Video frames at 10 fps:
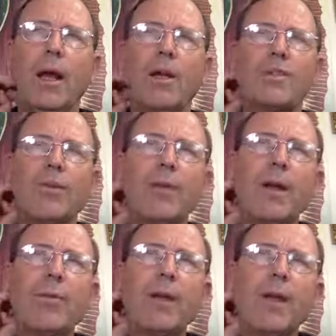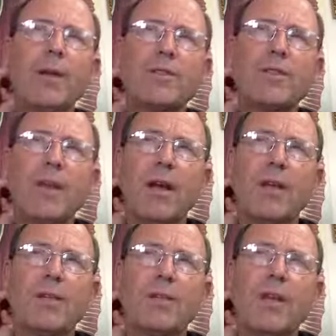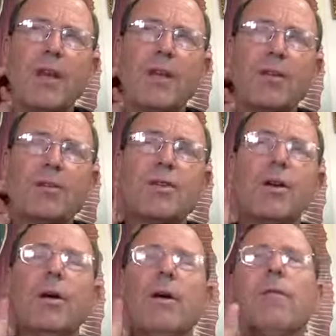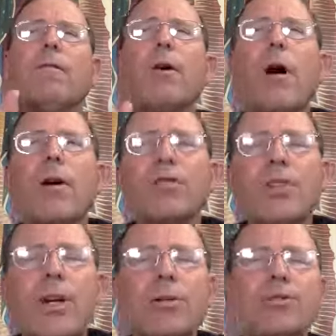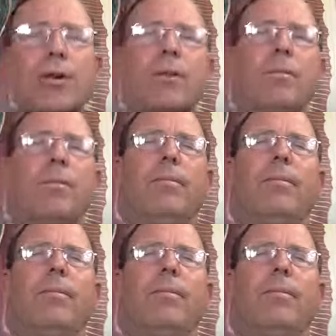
And it's a weeping of, of tears for our children